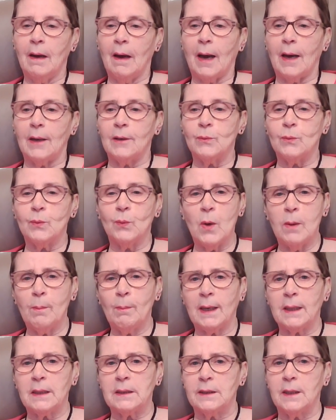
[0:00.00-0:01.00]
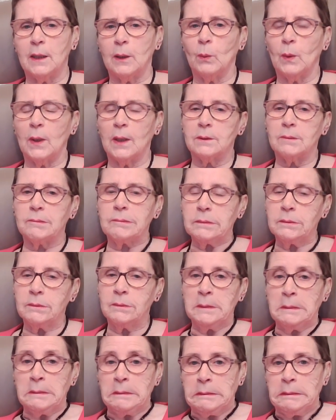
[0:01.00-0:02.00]
And we might think, well,
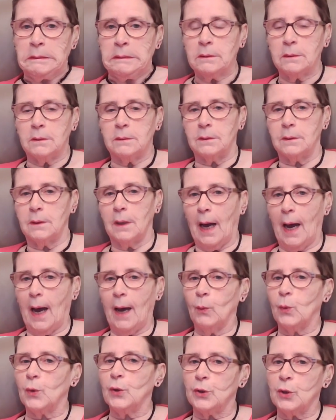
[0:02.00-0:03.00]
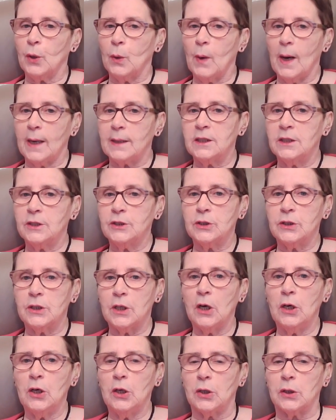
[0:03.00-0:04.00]
I wouldn't know where to
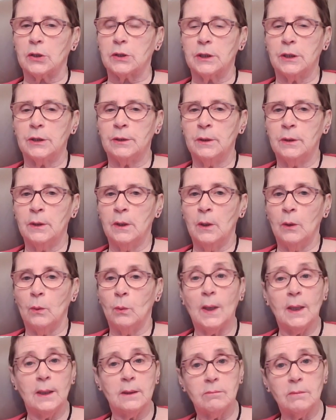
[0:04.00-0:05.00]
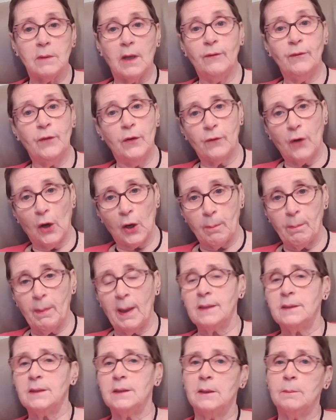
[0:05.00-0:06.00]
start. Well, if you've got a
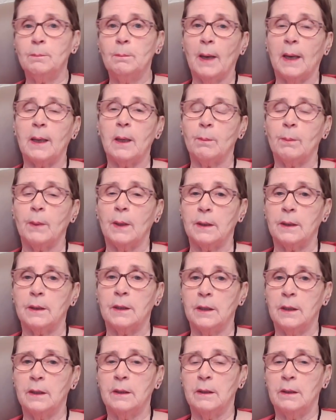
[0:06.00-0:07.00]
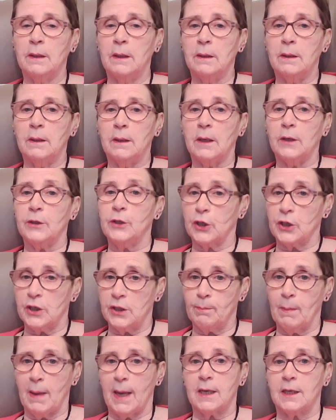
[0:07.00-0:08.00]
pencil and paper, you
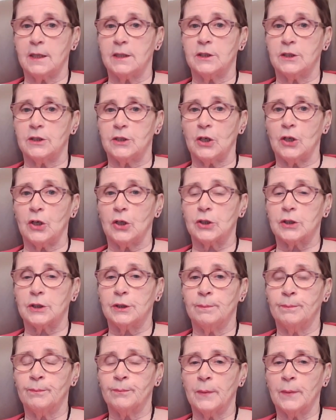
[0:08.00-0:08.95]
can make a start.